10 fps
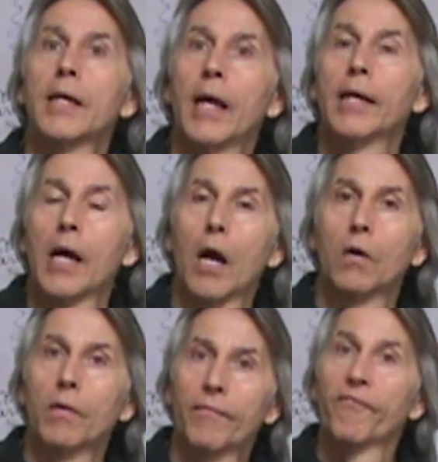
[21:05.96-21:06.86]
and
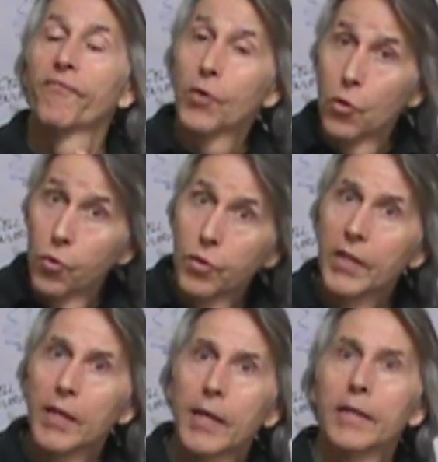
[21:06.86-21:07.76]
our
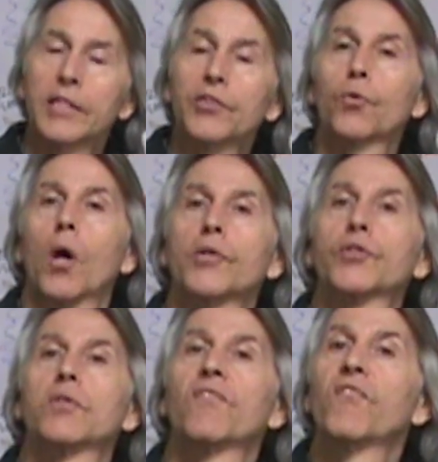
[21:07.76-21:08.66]
food. These are all
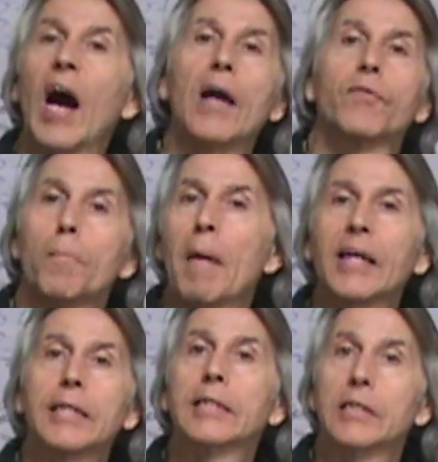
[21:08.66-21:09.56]
survival
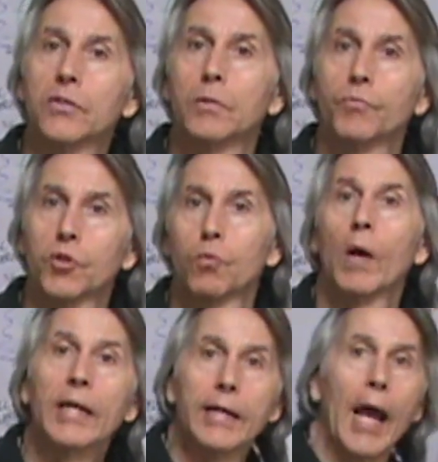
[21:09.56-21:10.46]
mechanisms. So
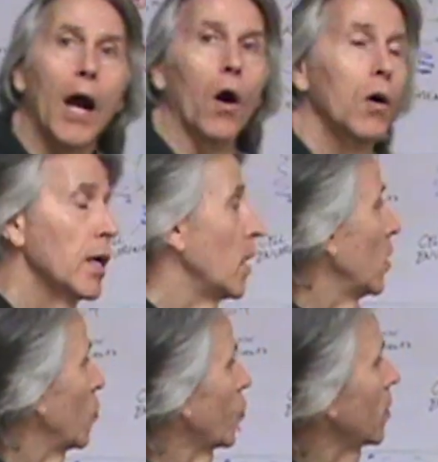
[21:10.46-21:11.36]
right now,
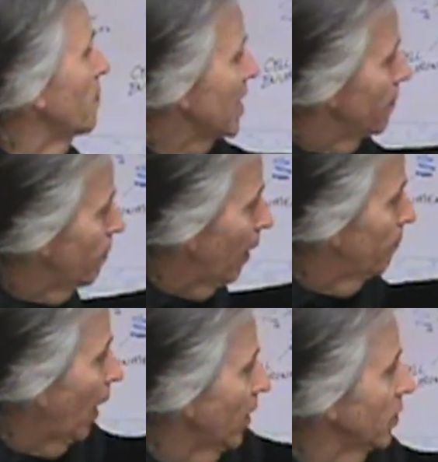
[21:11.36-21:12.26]
we're being
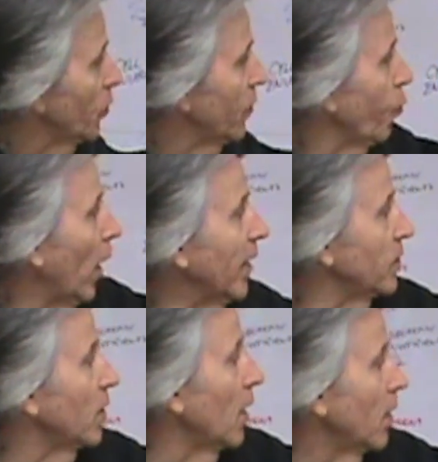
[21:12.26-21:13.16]
bombarded with
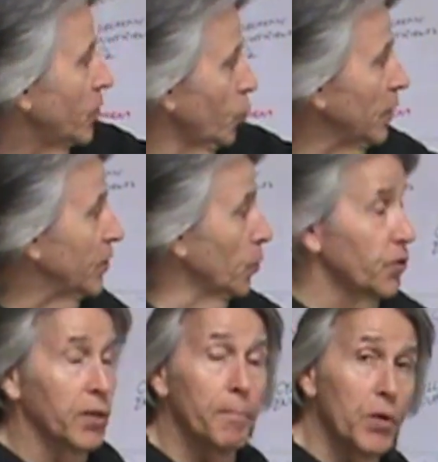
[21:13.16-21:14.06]
ways to
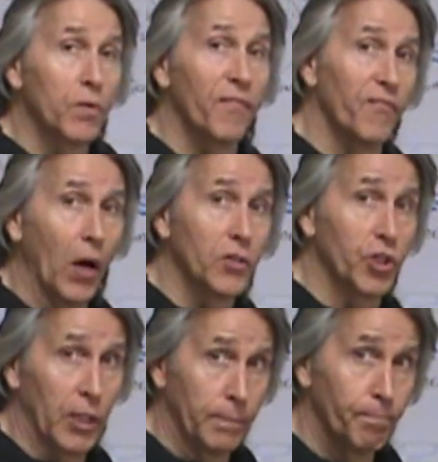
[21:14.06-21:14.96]
reduce immune
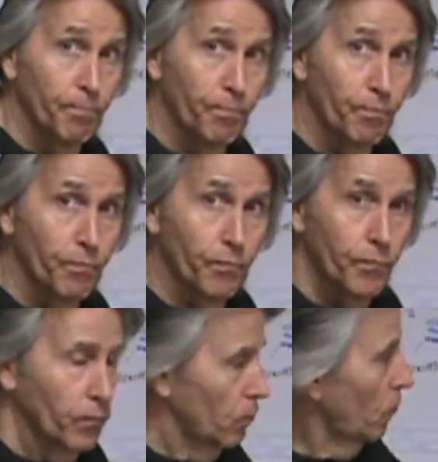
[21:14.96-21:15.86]
function,
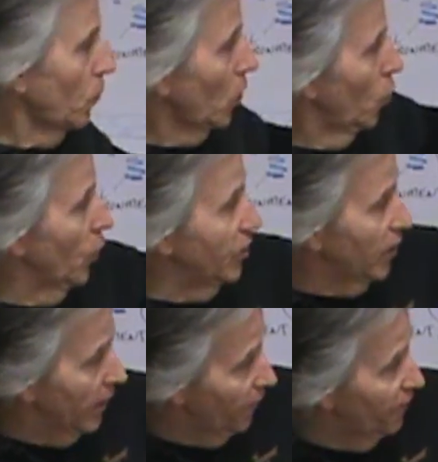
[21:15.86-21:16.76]
which
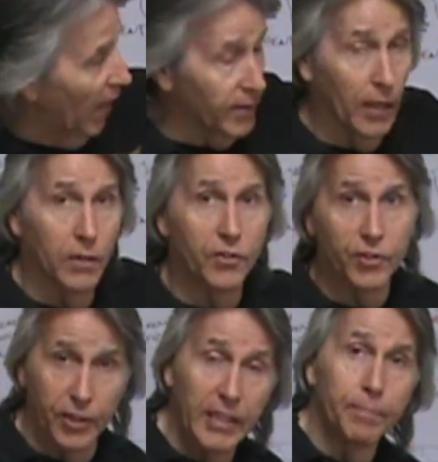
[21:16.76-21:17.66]
then affect our
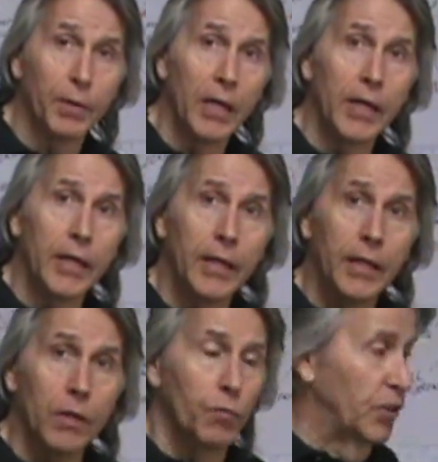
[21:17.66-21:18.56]
sleep,
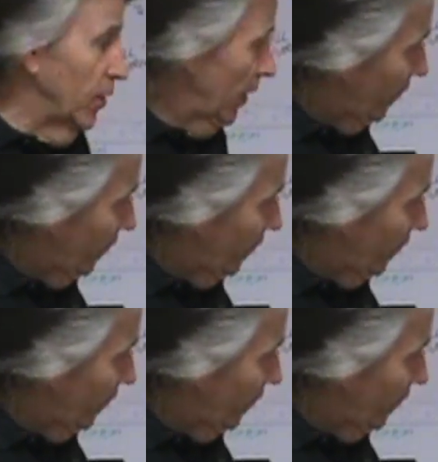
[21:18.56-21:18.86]
which then